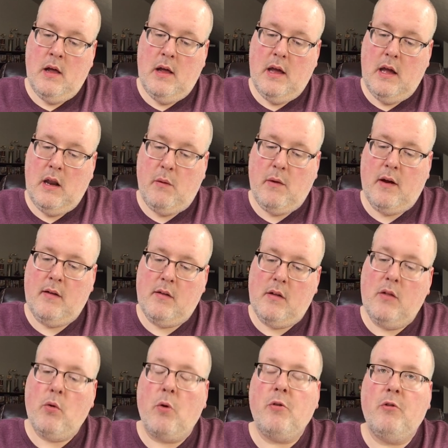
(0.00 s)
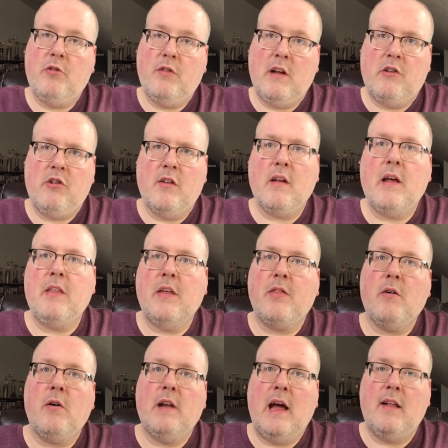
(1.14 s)
Anyways, Northern Stitches. I think they're
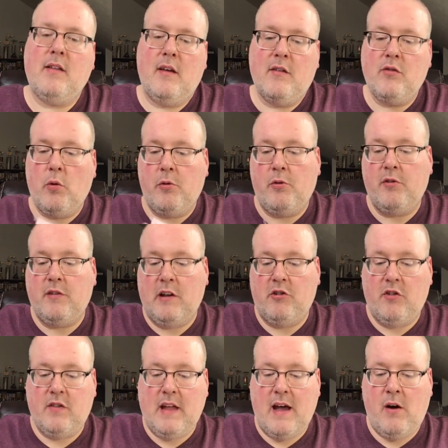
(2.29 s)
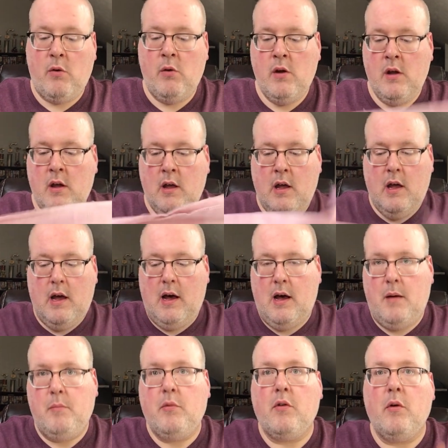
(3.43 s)
on Etsy as Northern Stitches now.
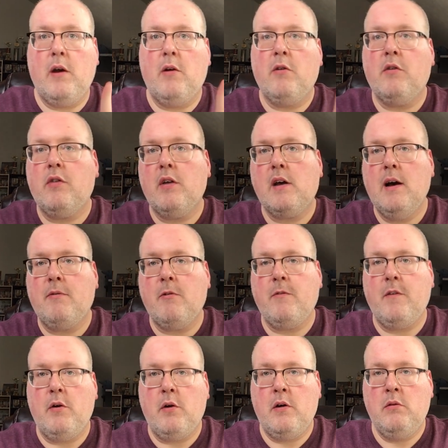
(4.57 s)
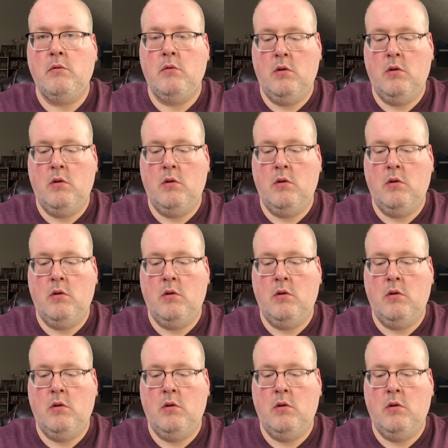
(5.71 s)
So here's the cover photo.